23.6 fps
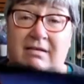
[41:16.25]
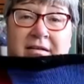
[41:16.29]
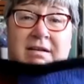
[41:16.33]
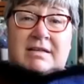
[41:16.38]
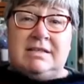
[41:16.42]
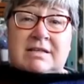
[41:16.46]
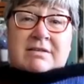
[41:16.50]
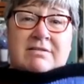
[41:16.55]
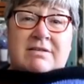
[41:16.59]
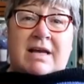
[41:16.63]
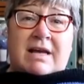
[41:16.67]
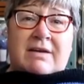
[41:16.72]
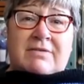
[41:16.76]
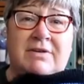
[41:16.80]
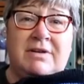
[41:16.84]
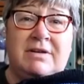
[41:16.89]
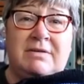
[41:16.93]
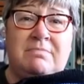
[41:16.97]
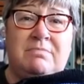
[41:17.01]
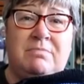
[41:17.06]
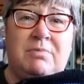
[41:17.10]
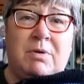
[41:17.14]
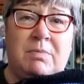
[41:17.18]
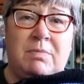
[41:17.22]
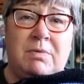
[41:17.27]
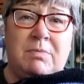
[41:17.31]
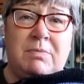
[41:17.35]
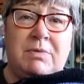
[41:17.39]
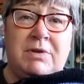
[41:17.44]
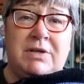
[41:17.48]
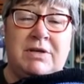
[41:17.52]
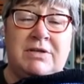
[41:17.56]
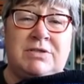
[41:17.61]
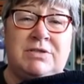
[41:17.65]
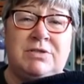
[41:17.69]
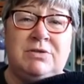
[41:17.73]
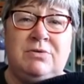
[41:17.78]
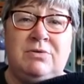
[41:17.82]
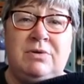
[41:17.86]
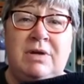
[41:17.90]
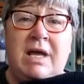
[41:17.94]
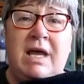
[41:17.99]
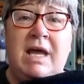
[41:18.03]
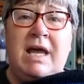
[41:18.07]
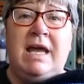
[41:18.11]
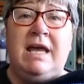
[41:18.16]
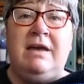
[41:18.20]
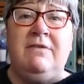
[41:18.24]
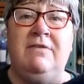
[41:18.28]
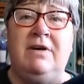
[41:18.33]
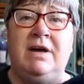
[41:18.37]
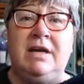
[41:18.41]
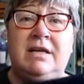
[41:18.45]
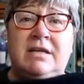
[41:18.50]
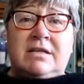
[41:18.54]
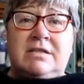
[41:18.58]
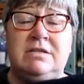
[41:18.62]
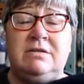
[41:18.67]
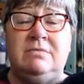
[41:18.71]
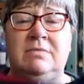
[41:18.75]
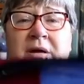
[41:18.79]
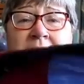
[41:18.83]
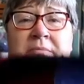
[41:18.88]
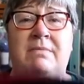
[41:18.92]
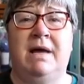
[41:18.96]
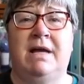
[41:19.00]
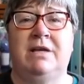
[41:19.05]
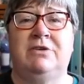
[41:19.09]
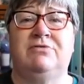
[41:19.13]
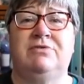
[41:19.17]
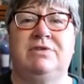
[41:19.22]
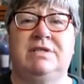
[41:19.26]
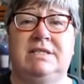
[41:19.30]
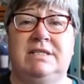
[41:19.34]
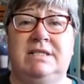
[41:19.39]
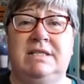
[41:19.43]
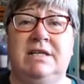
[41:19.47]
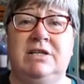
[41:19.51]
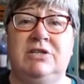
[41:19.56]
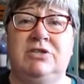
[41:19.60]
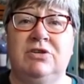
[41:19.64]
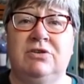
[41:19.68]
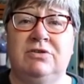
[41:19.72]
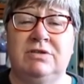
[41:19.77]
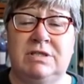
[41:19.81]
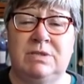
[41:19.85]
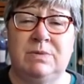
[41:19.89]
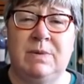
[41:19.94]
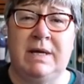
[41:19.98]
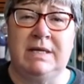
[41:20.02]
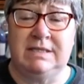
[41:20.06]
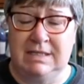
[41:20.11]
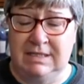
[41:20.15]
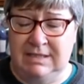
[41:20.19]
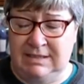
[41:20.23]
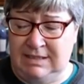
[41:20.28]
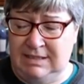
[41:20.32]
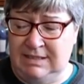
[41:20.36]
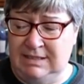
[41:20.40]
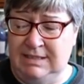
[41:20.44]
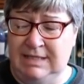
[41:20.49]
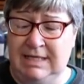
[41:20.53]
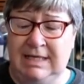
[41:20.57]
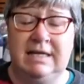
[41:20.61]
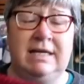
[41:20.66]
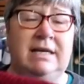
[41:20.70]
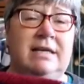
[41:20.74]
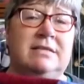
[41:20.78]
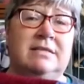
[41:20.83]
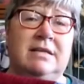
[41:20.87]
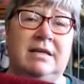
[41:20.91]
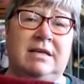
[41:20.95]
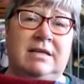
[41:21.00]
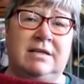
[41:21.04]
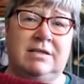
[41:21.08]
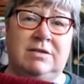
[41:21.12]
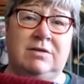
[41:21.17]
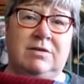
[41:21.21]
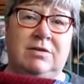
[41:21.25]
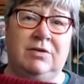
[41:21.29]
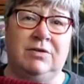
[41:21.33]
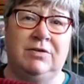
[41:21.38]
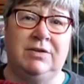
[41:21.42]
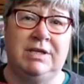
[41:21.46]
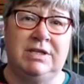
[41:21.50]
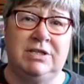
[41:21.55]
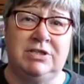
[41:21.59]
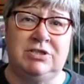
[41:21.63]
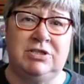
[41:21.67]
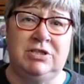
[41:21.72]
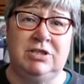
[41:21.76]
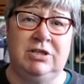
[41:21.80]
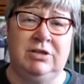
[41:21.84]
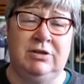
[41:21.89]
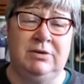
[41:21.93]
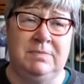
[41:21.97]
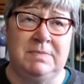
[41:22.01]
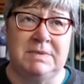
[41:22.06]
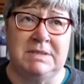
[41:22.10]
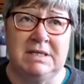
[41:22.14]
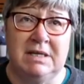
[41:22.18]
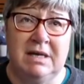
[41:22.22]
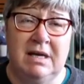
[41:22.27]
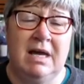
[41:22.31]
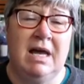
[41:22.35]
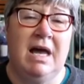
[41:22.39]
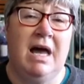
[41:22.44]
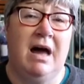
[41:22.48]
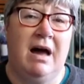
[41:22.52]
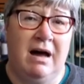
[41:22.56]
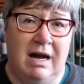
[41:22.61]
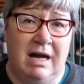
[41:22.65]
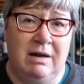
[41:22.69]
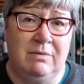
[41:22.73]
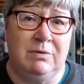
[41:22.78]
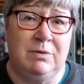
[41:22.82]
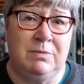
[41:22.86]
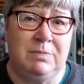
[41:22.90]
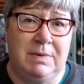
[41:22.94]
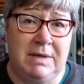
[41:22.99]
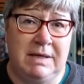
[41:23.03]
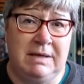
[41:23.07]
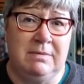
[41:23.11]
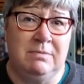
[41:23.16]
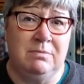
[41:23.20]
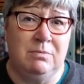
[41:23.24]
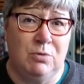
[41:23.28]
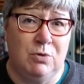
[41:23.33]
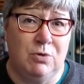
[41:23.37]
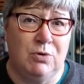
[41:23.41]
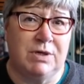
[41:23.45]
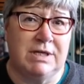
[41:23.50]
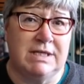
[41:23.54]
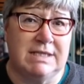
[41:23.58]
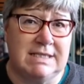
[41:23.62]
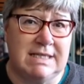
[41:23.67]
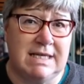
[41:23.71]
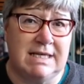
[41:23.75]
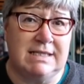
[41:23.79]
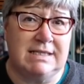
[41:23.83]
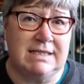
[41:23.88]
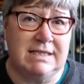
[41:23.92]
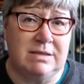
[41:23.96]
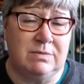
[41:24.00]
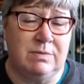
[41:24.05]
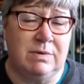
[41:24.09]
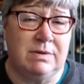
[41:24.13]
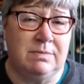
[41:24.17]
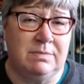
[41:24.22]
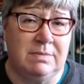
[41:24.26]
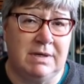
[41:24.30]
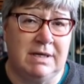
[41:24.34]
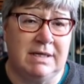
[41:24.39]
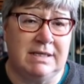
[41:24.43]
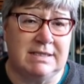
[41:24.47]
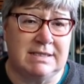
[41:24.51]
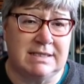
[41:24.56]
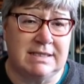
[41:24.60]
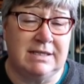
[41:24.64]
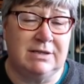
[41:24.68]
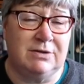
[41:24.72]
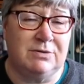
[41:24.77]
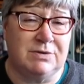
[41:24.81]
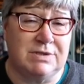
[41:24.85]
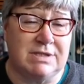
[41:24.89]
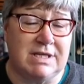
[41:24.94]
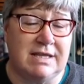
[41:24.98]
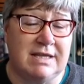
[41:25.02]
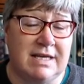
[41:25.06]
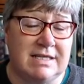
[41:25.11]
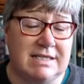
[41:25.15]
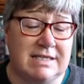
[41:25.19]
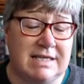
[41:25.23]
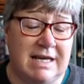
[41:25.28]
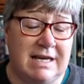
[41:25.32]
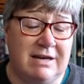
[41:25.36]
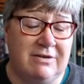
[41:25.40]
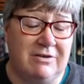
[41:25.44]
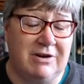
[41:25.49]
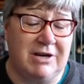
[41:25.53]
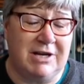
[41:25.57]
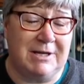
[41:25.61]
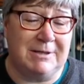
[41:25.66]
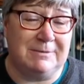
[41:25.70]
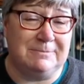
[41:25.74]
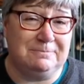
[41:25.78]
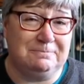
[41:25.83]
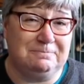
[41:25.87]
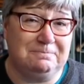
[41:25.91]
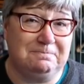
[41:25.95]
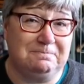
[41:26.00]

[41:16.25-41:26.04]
I don't have a problem with it at all. If I could do my mattress stitch on sweaters as neatly as I could do it on these tubes, I would be more contented with my skills in that area.